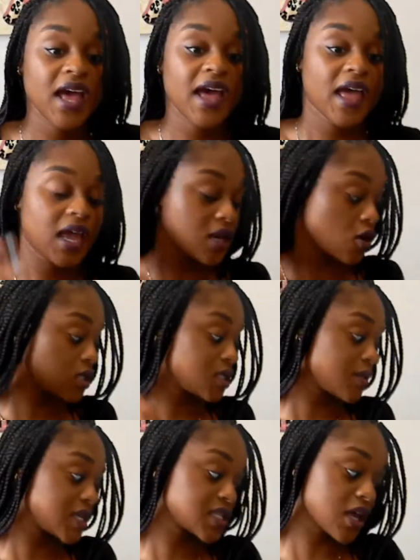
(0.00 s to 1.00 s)
that, and
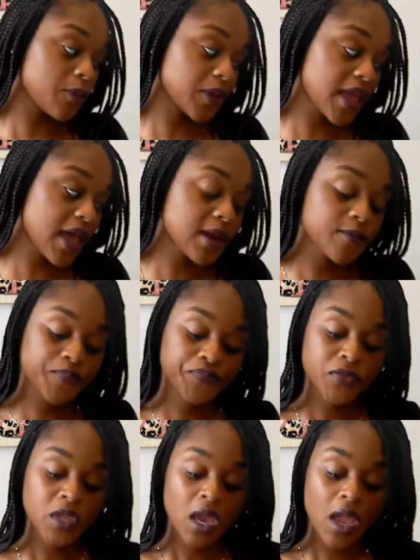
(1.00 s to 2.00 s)
onto my scalp again.
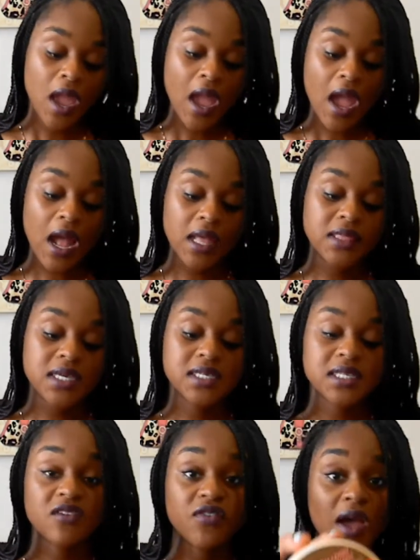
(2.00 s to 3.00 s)
And this stuff